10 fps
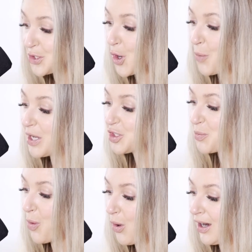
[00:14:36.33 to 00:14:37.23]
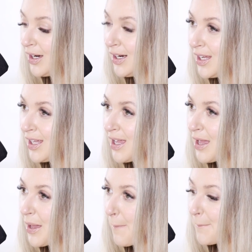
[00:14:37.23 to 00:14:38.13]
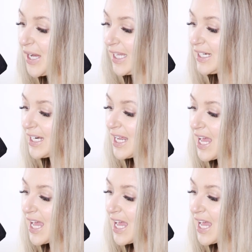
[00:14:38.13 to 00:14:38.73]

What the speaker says: so much more, but